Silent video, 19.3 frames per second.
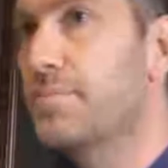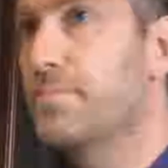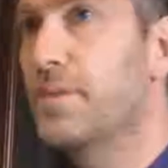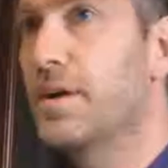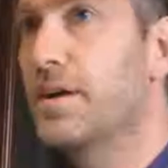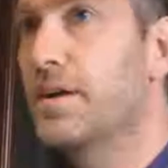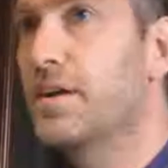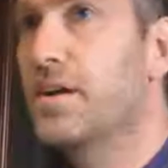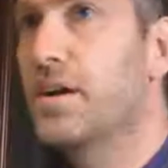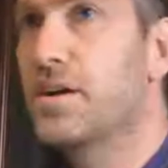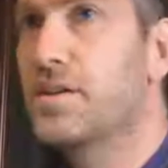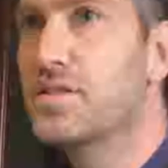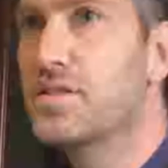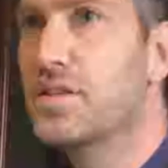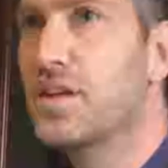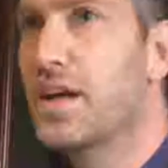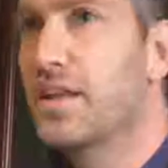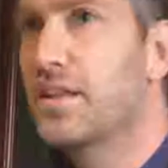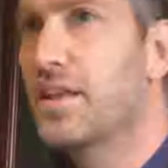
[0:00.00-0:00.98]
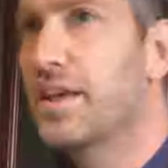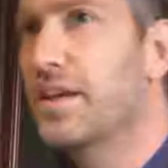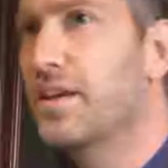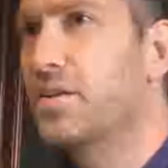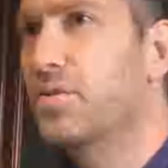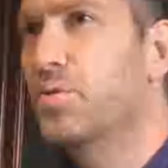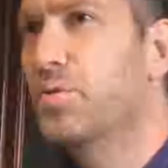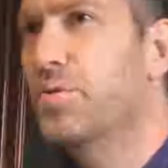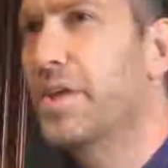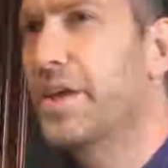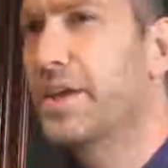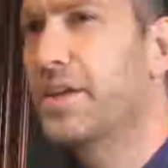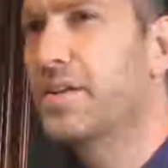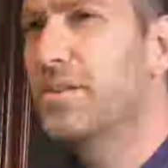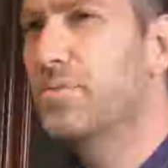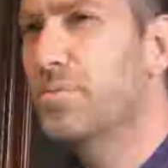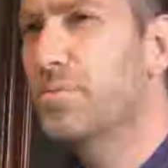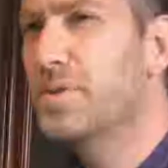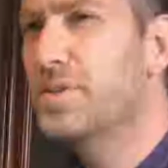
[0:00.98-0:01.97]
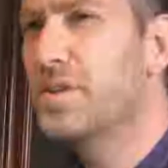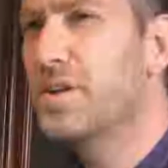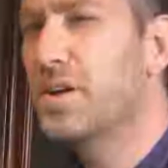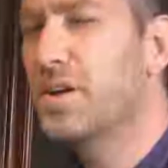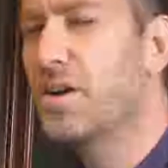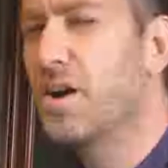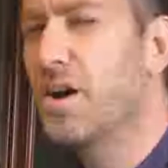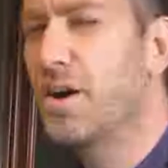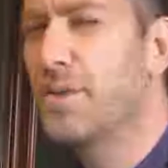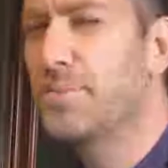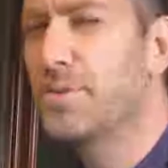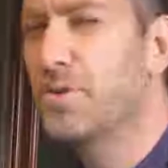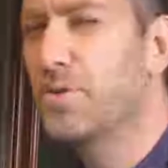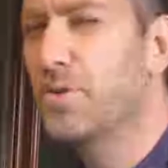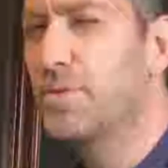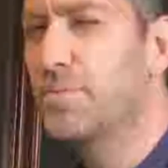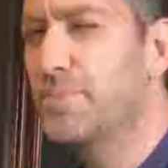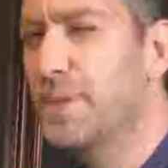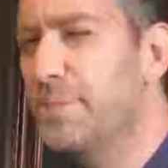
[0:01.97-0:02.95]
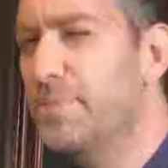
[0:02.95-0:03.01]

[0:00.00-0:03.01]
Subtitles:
And my cousin had like an old, like, it wasn't a Commodore.